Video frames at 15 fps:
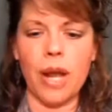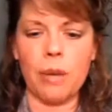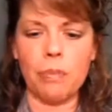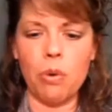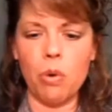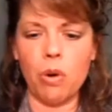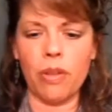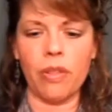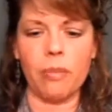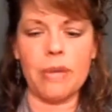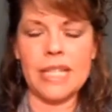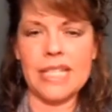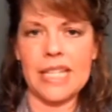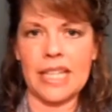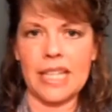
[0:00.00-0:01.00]
to pour them
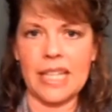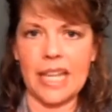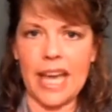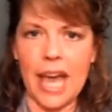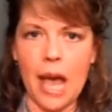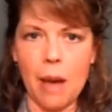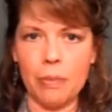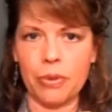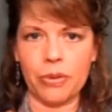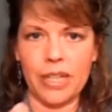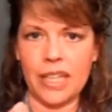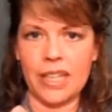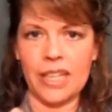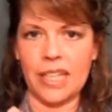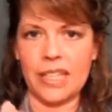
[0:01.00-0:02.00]
into the cap or
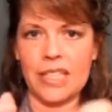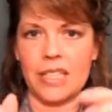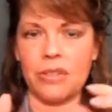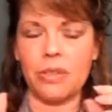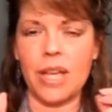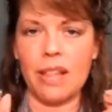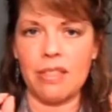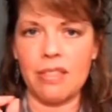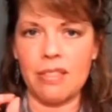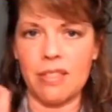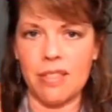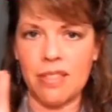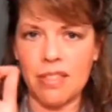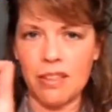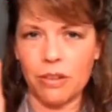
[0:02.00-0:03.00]
anything to get
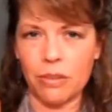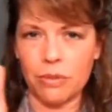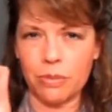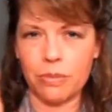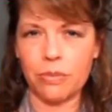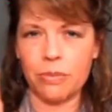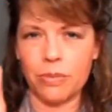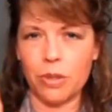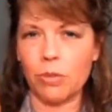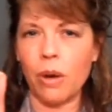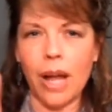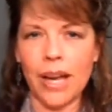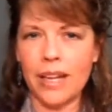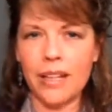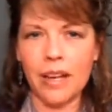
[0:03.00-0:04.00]
the
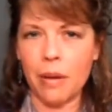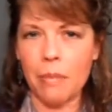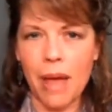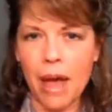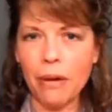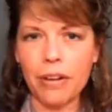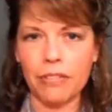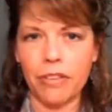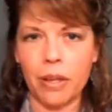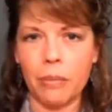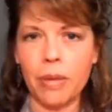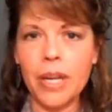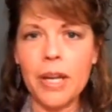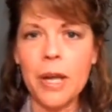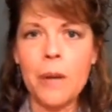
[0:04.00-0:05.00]
right amount of
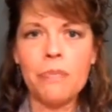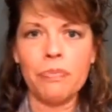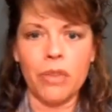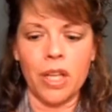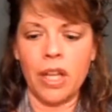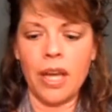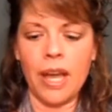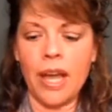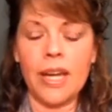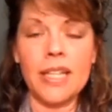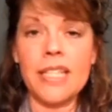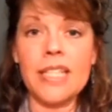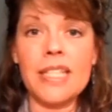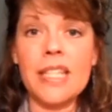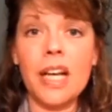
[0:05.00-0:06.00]
them, and
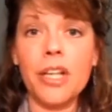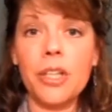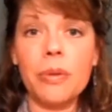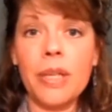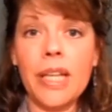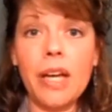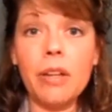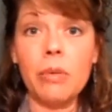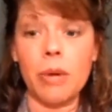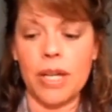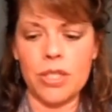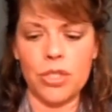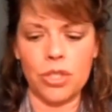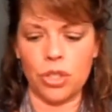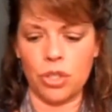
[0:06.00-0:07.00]
it didn't tell you any
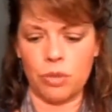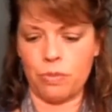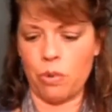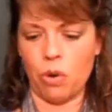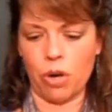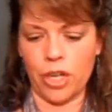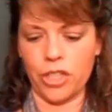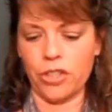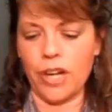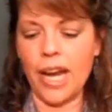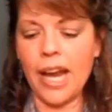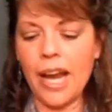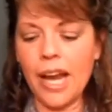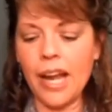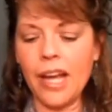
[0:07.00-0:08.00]
otherwise. So you'd pour it in your
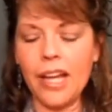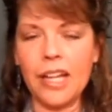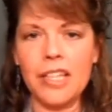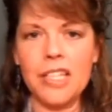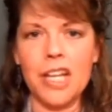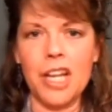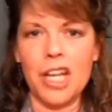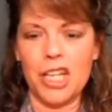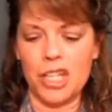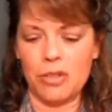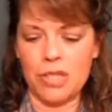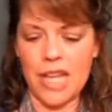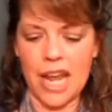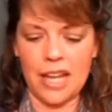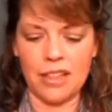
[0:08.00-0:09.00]
hand, you'd
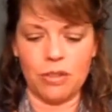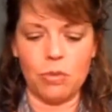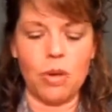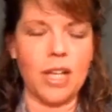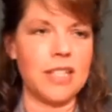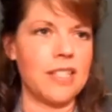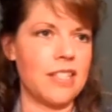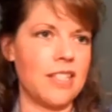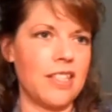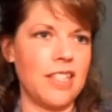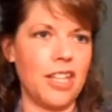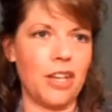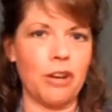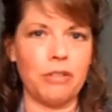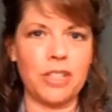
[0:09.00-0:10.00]
take the ones
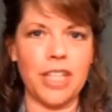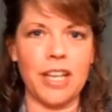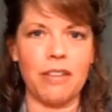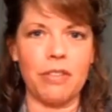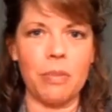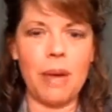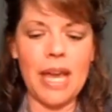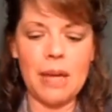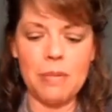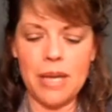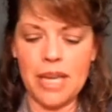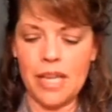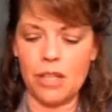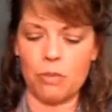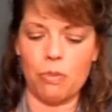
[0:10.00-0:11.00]
to give the baby,
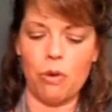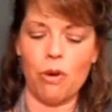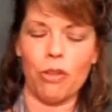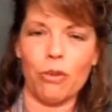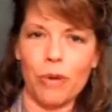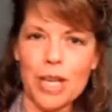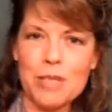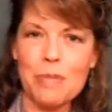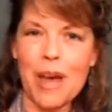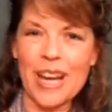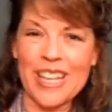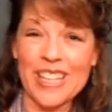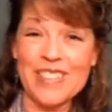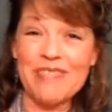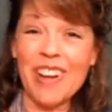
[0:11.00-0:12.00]
you'd pour the rest
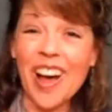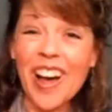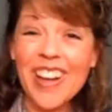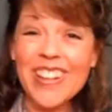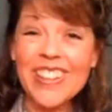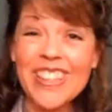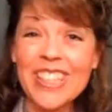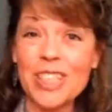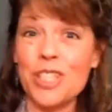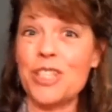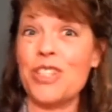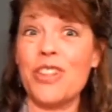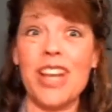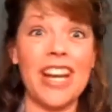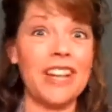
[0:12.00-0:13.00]
back in the bottle, and you'd
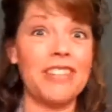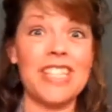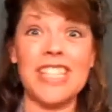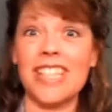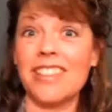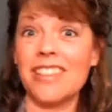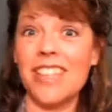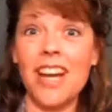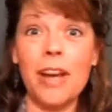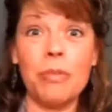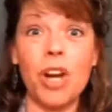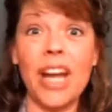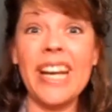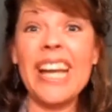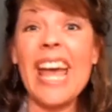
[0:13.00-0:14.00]
do that every single time,
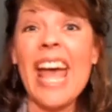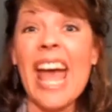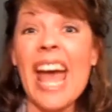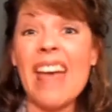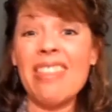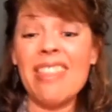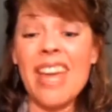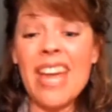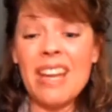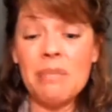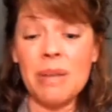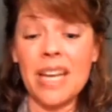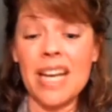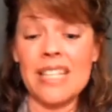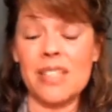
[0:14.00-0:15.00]
right? And then,
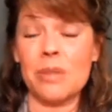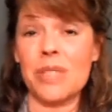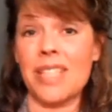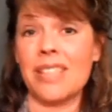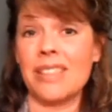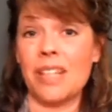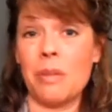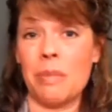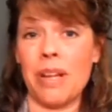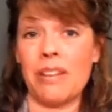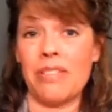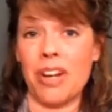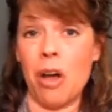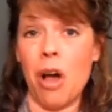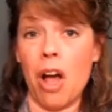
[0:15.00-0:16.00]
because it was a little bit
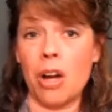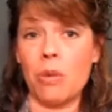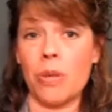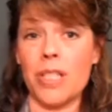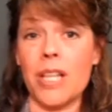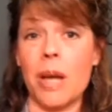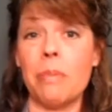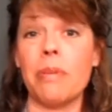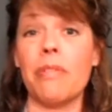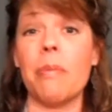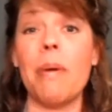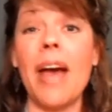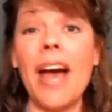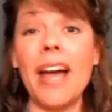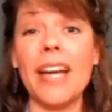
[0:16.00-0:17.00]
of an awkward type of a
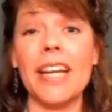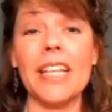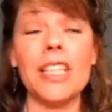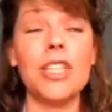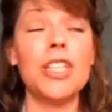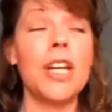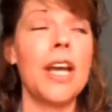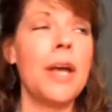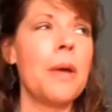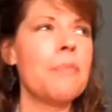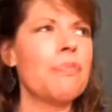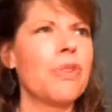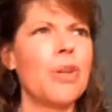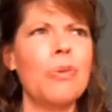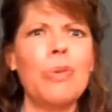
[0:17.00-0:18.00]
package,
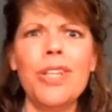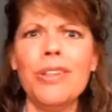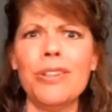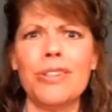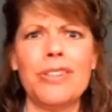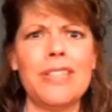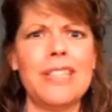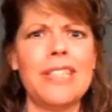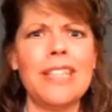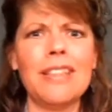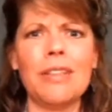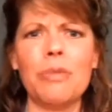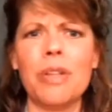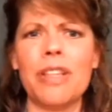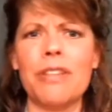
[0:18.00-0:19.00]
when you're
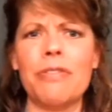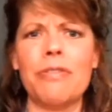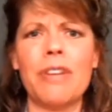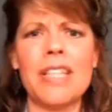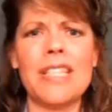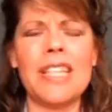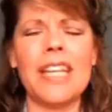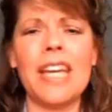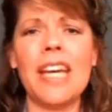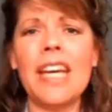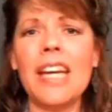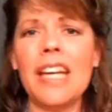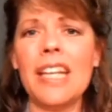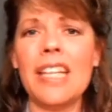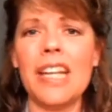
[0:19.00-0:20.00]
dealing with a fussy
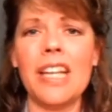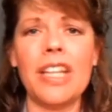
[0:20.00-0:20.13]
kid,